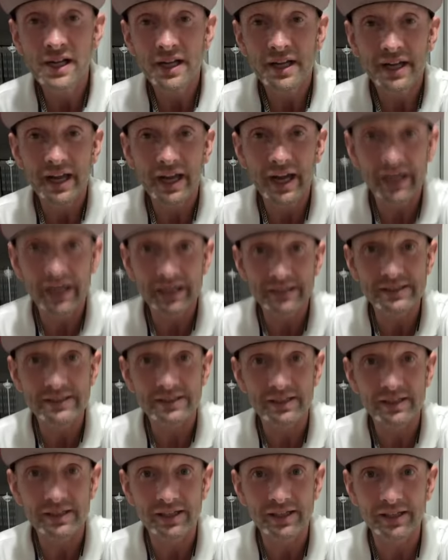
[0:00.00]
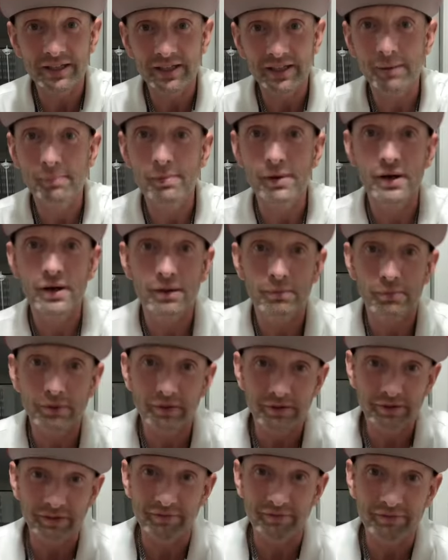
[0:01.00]
Yeah, just looking at that parable
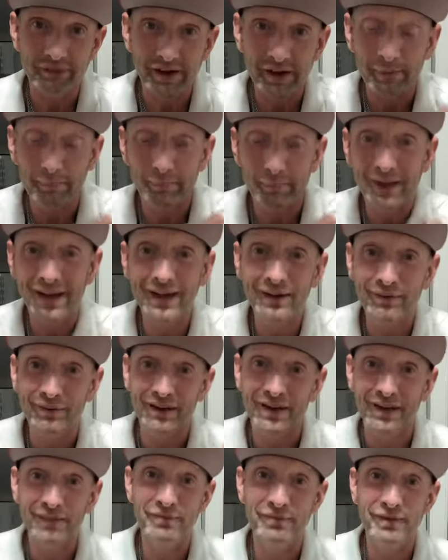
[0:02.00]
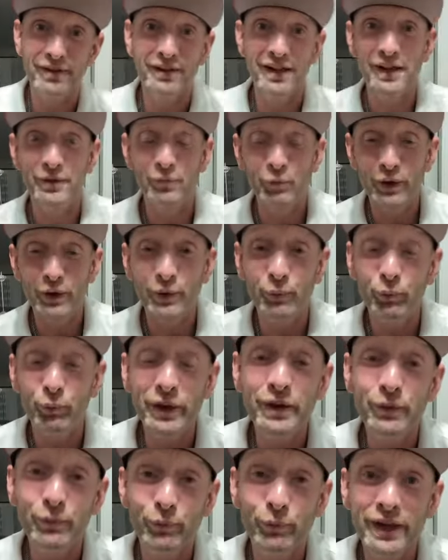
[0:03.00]
of the great banquet, I feel like we
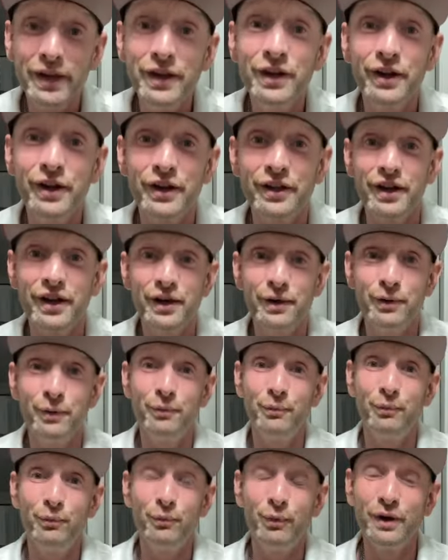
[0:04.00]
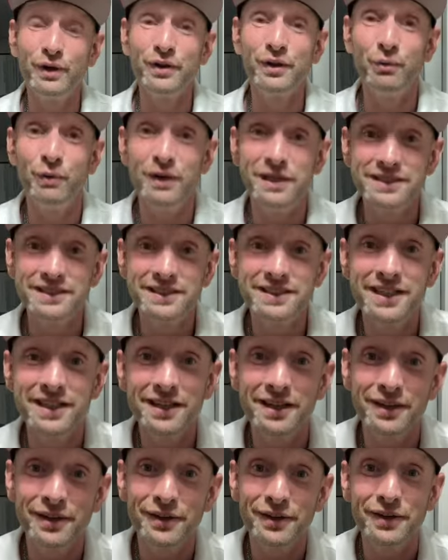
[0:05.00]
we we are the we're the ones that
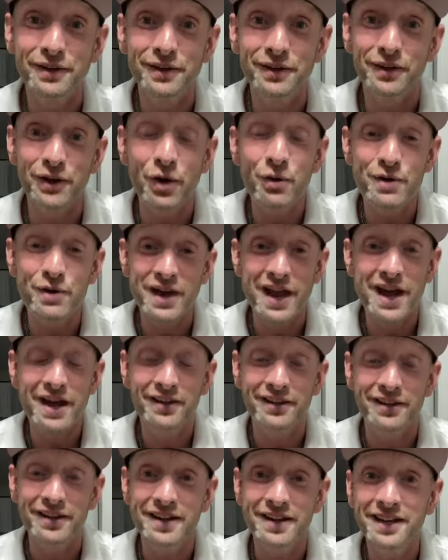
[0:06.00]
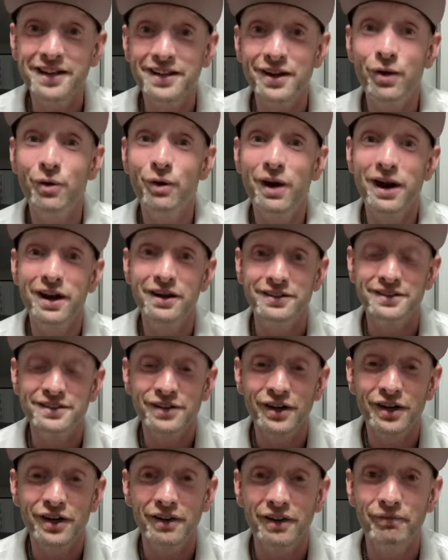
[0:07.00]
are going out that need to go out and
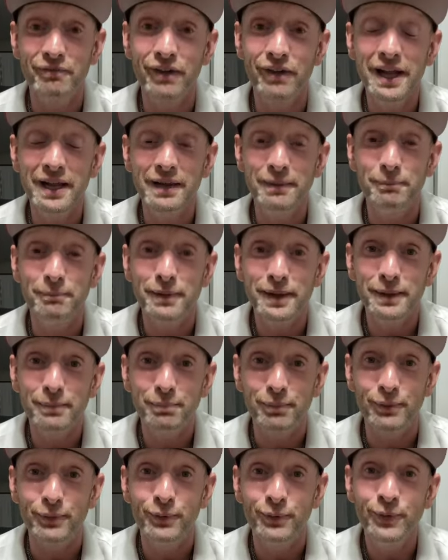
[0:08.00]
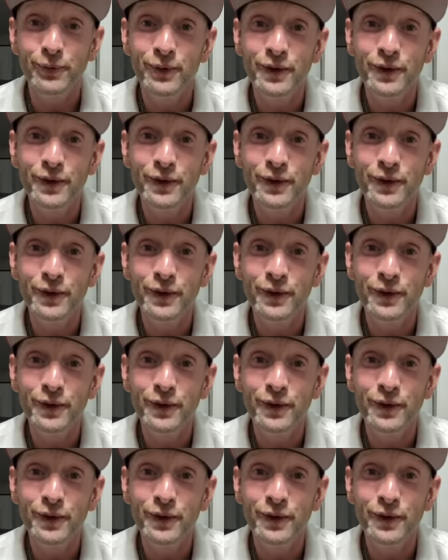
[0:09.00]
start inviting people